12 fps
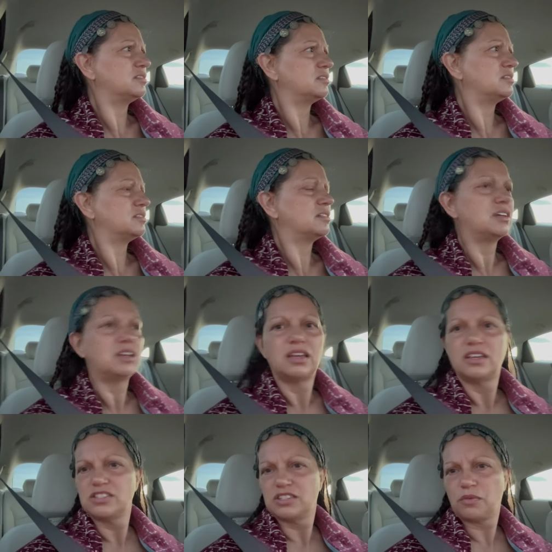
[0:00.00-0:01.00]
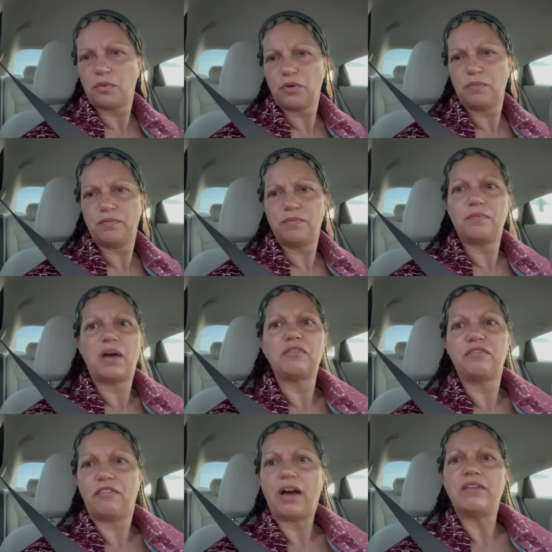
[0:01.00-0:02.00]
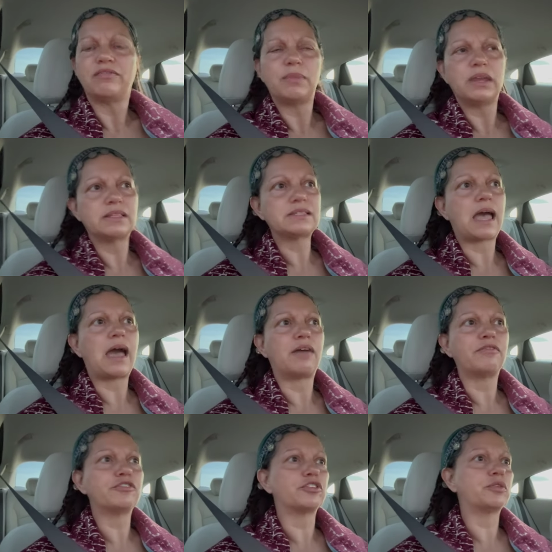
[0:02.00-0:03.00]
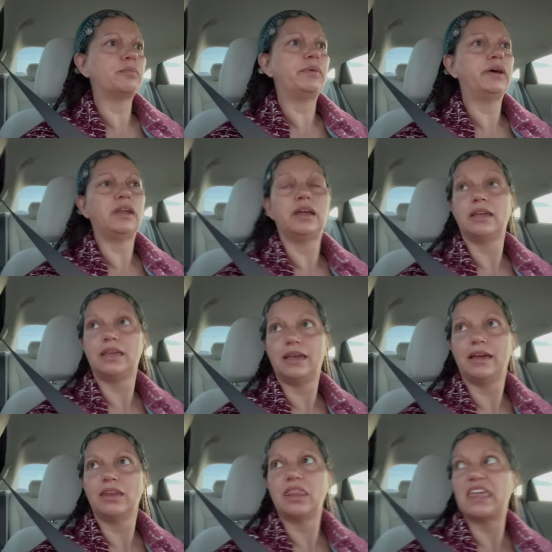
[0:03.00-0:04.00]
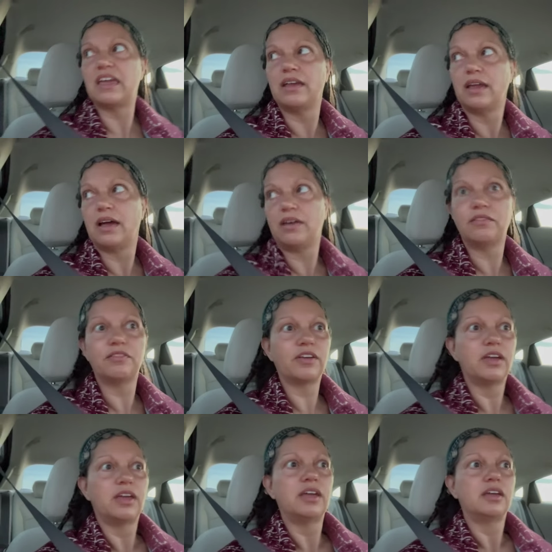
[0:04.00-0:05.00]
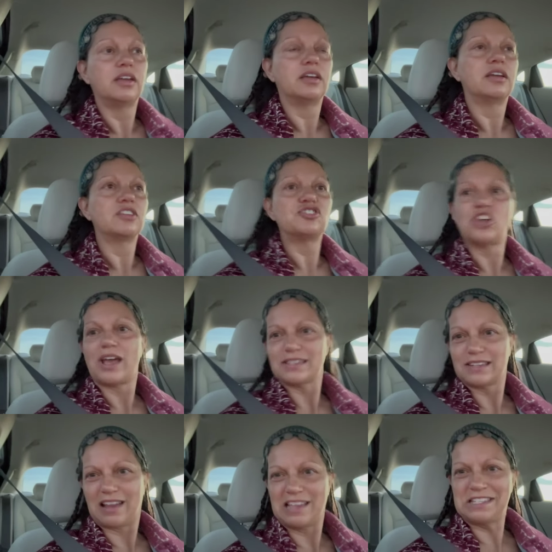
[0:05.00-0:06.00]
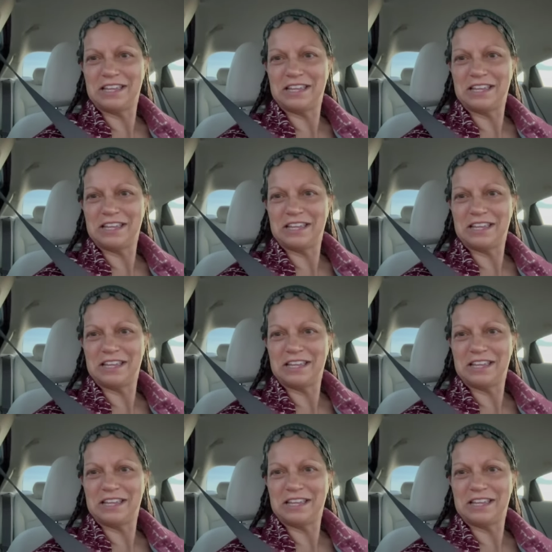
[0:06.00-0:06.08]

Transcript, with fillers: Yeah, So we're about five minutes after, but again, they have chastised